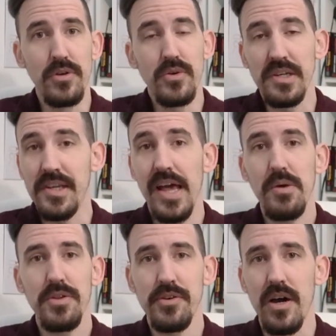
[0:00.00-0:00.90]
who know
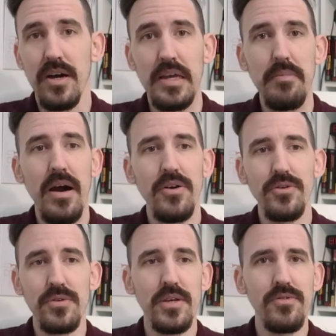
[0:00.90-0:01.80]
exactly what they're talking
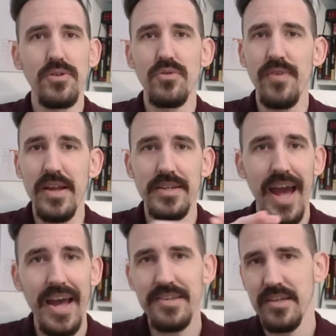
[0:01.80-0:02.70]
about, who give you
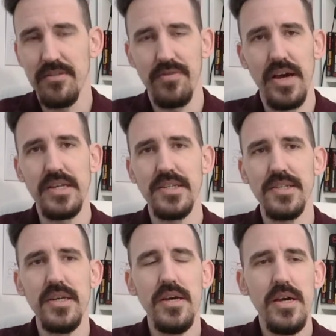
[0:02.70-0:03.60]
fantastic
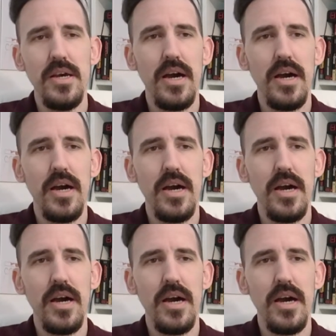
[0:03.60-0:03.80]
advice.